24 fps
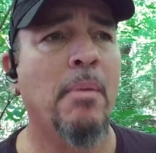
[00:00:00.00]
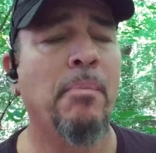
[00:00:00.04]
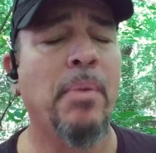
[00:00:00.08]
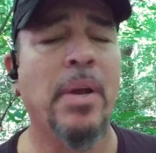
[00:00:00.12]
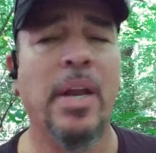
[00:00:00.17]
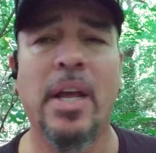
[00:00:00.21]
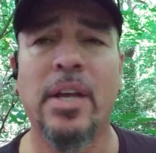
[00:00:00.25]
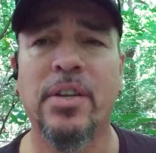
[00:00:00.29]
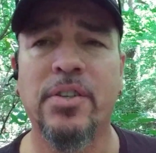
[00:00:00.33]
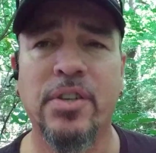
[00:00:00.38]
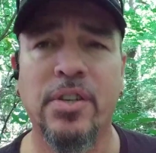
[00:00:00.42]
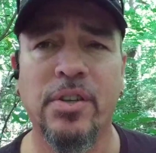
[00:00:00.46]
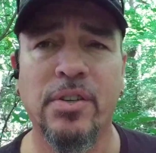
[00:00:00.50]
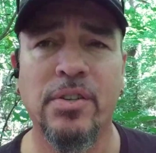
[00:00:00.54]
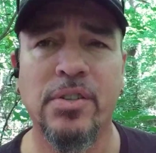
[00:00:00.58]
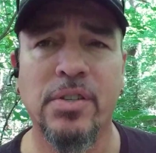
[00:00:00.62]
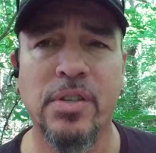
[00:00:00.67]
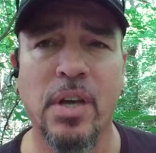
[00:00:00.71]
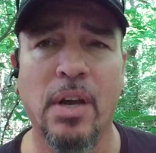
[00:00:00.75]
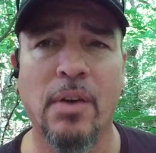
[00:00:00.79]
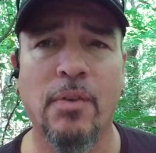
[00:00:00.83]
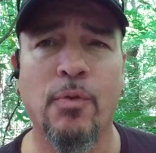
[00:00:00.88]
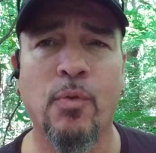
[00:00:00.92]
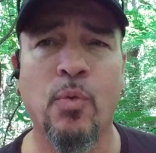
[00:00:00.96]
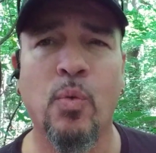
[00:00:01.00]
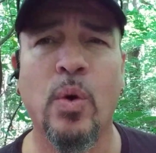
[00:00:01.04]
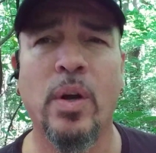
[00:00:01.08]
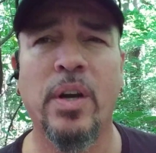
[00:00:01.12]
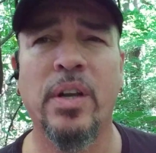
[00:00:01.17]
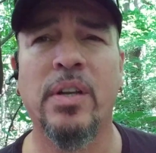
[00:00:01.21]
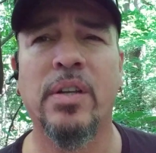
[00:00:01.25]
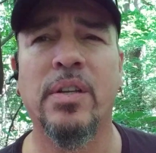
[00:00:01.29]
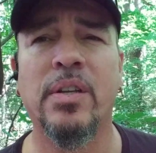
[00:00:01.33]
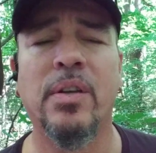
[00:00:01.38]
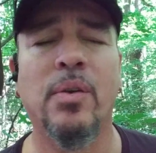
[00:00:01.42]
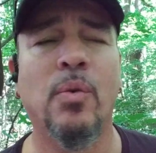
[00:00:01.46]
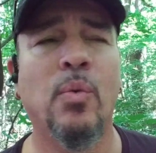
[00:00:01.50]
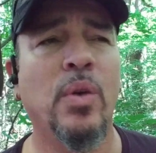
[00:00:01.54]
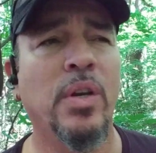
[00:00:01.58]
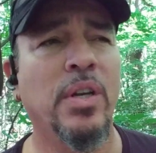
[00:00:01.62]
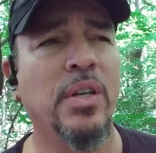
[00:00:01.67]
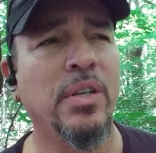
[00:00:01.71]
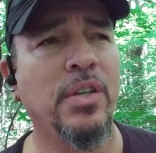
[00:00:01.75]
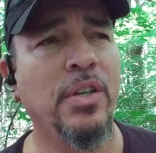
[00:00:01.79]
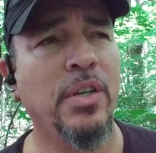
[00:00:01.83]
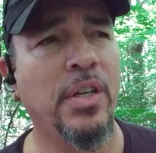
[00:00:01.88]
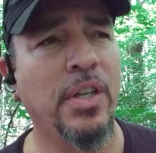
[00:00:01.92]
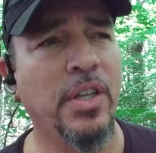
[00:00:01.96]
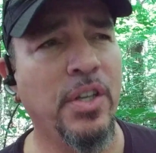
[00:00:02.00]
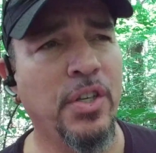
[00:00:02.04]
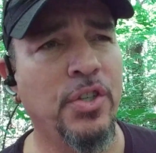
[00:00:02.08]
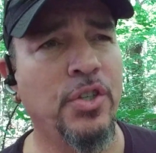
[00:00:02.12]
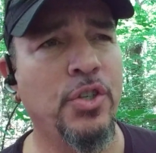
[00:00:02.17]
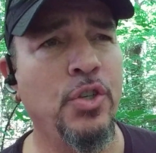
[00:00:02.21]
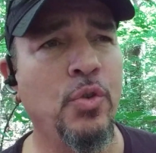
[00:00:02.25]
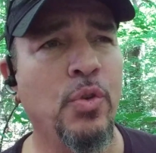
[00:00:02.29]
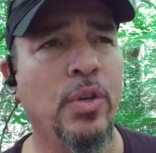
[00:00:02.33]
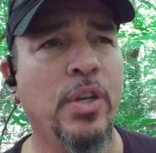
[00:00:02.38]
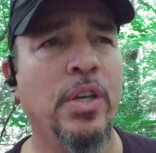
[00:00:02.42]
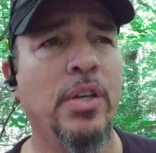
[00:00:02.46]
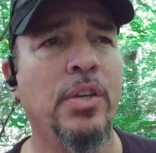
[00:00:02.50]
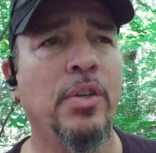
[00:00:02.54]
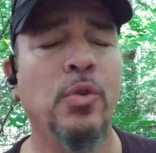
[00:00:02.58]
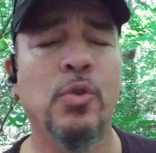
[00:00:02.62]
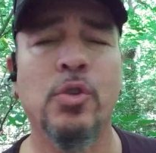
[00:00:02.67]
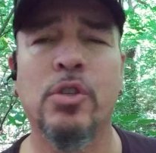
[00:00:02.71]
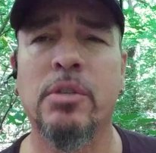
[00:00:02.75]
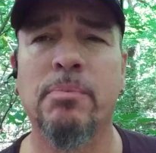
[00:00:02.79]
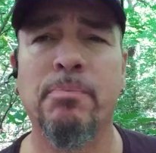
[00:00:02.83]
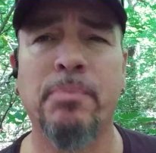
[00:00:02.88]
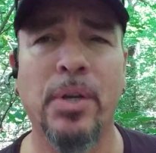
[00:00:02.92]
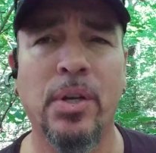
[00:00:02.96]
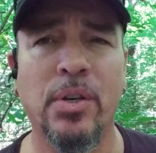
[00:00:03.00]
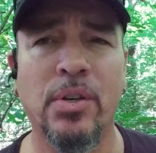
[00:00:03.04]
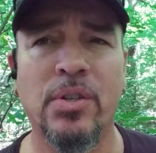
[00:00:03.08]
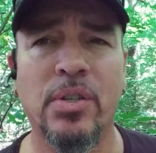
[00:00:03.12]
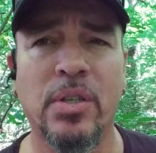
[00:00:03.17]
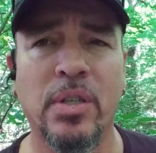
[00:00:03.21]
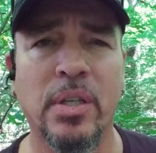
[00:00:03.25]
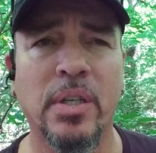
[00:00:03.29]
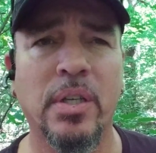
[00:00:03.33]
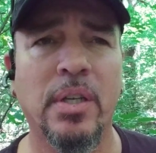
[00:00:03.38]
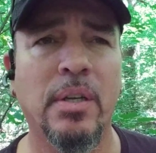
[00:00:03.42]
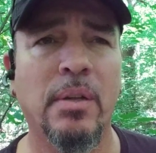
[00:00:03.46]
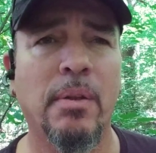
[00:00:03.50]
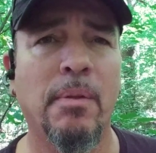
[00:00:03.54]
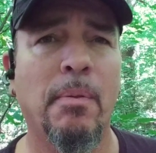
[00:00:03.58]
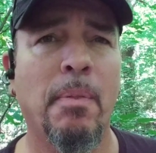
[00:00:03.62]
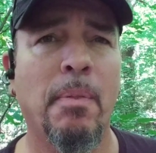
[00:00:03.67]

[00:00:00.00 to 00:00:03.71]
But ask yourself what it is you can do spiritually